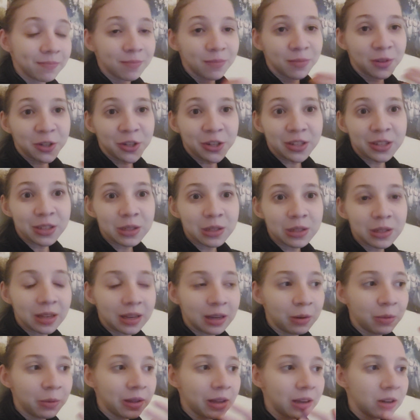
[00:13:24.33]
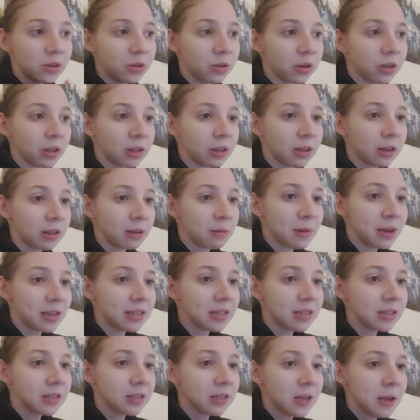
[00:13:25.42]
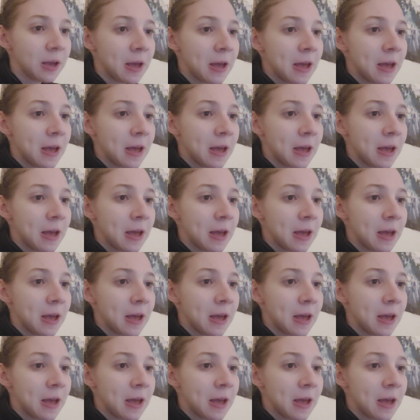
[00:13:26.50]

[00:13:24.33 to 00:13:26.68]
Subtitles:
which is like what I do on a daily basis,